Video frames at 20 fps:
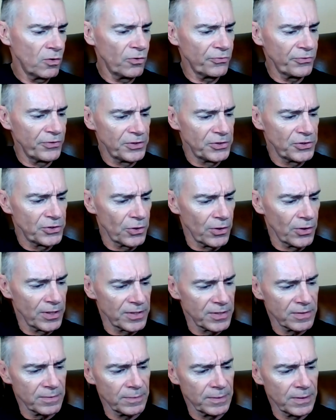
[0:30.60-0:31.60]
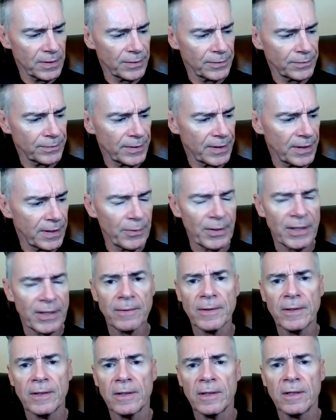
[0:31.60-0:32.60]
off the charts, you know, anyway.
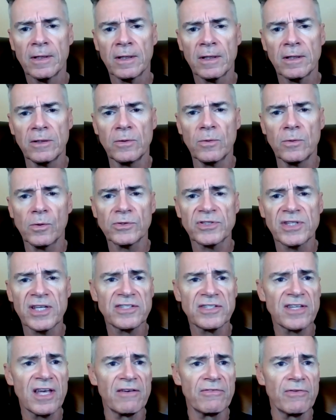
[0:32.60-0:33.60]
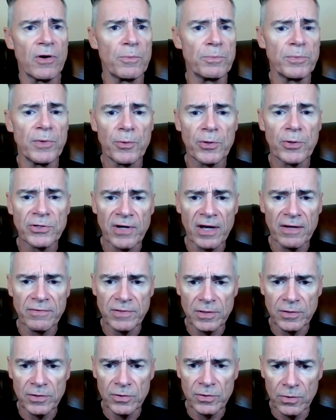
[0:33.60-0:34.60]
You all stay safe. I hope no one
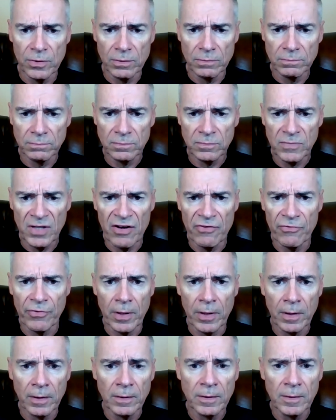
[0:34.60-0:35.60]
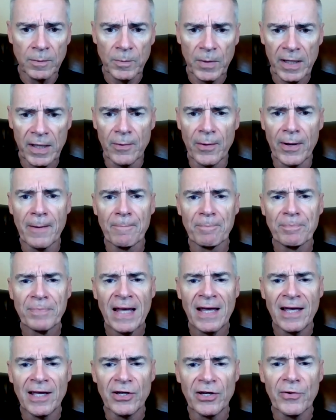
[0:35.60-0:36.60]
drives into you ever. Anyway,
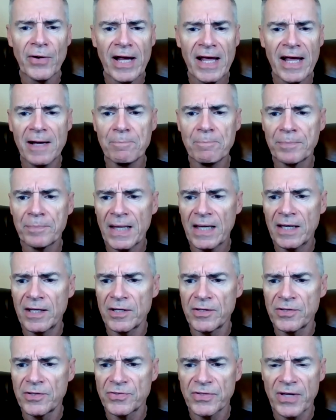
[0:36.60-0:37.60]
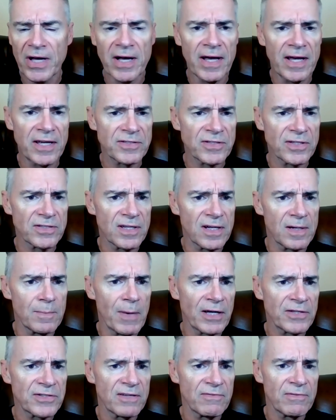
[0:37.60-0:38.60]
here I am. It is, uh, as I said,
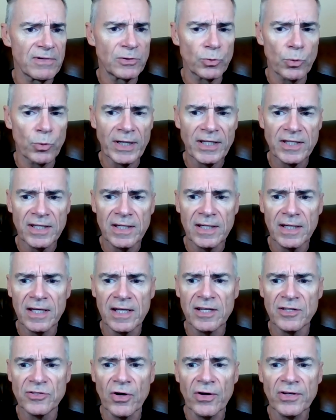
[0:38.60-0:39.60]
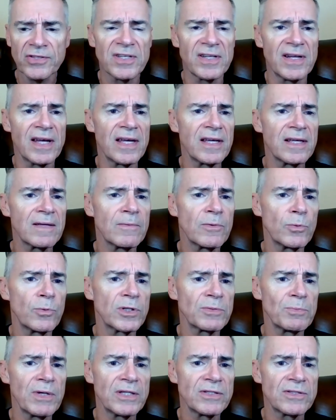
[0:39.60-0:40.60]
about seven twenty. It is Oxy Day,
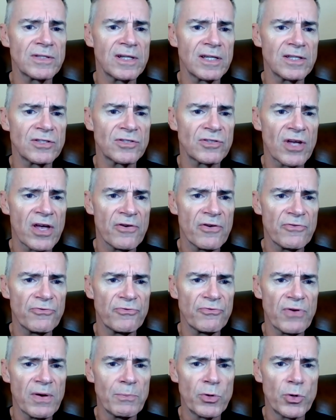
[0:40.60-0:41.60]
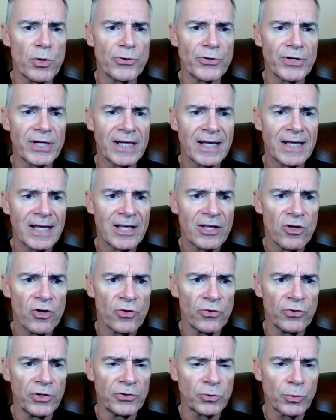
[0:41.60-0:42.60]
which means it is February
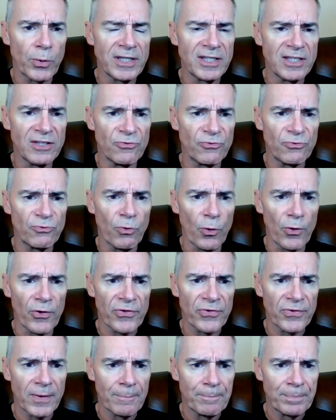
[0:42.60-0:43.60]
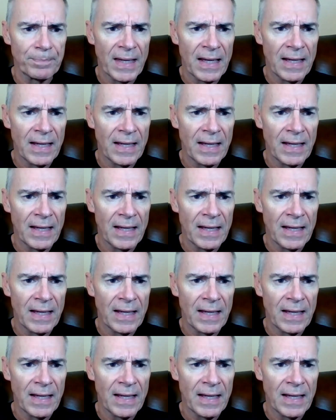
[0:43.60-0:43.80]
the twenty-fourth.